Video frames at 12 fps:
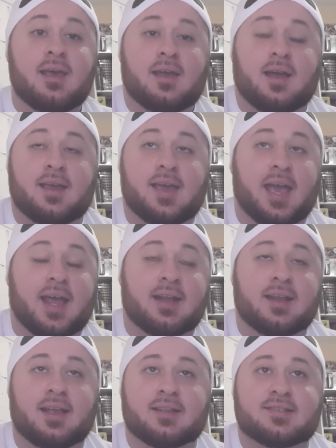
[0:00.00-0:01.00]

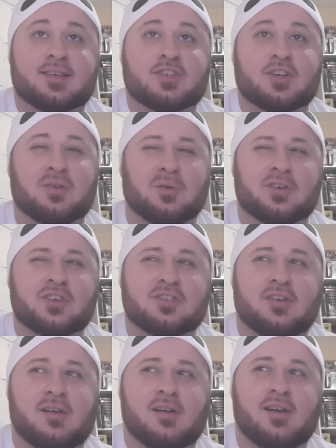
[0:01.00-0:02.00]
again, it's such a gorgeous
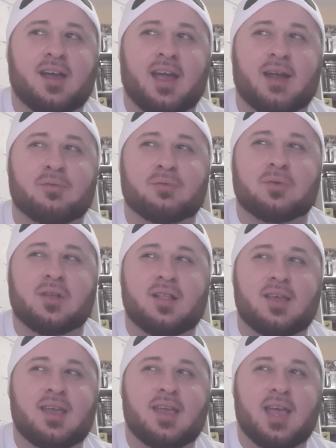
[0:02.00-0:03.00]
card. I
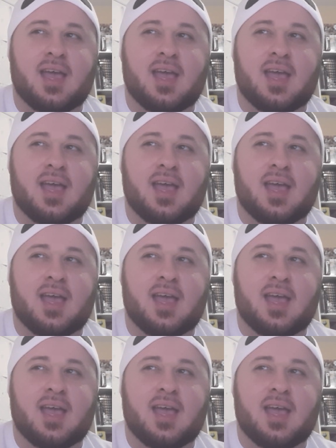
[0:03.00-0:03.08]
don't